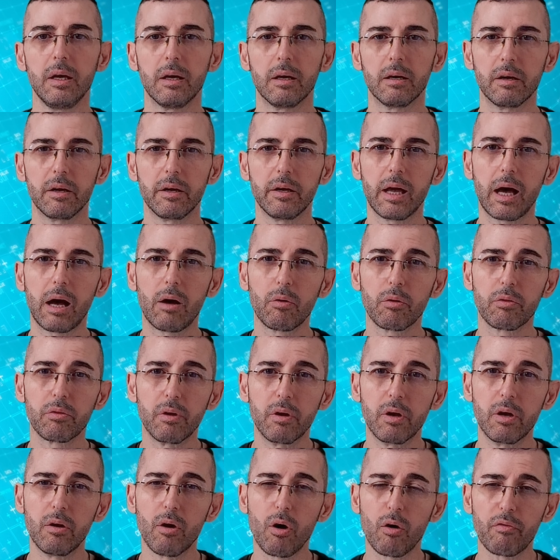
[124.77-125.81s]
Now
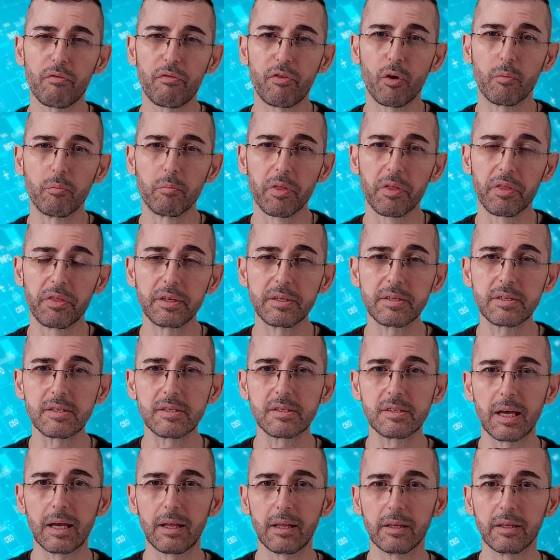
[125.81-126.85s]
the low from this
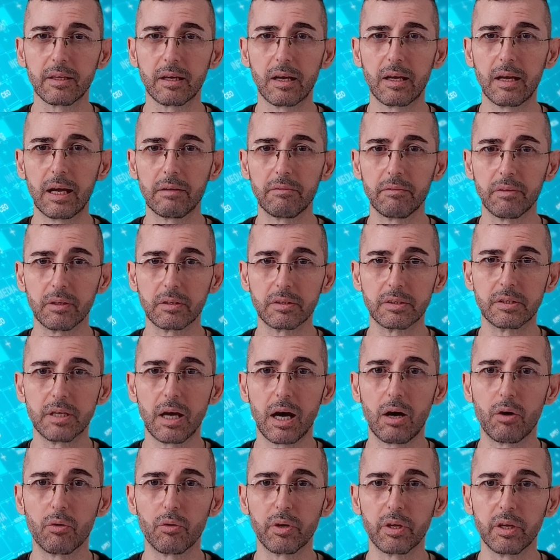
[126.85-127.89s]
selling level
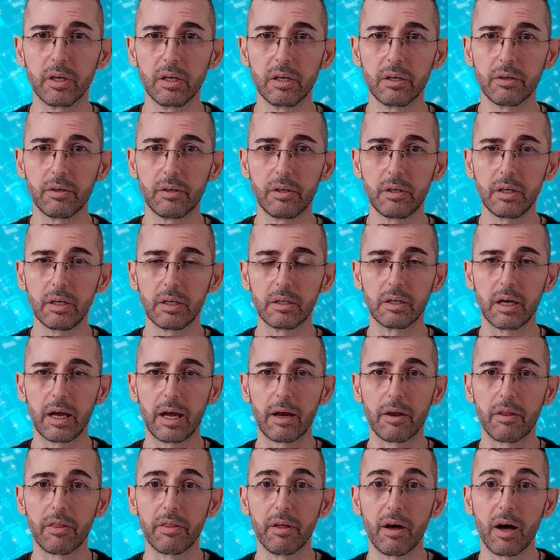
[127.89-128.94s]
down here
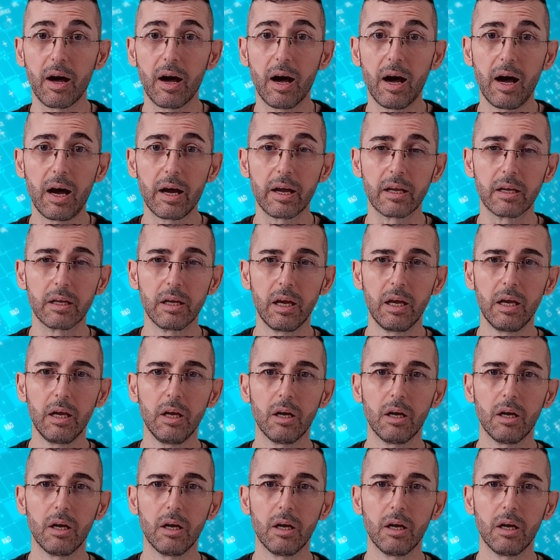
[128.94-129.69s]
and the high